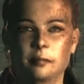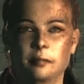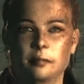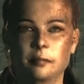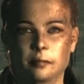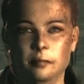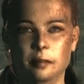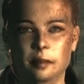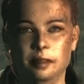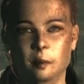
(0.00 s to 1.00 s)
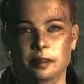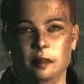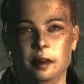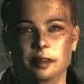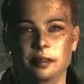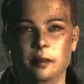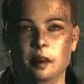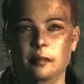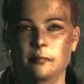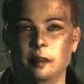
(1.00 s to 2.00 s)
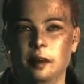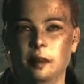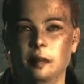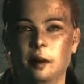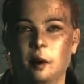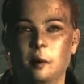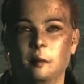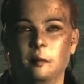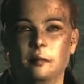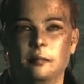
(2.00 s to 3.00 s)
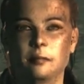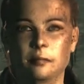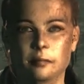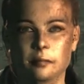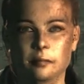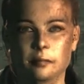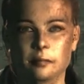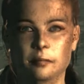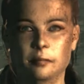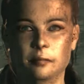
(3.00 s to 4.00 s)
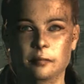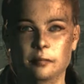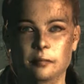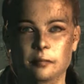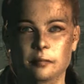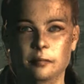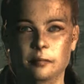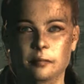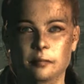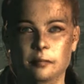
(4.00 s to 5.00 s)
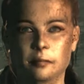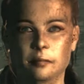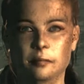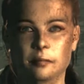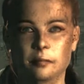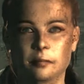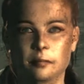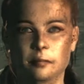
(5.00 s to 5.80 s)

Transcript: A long, it evil history with it. Long ago. Okay. Um.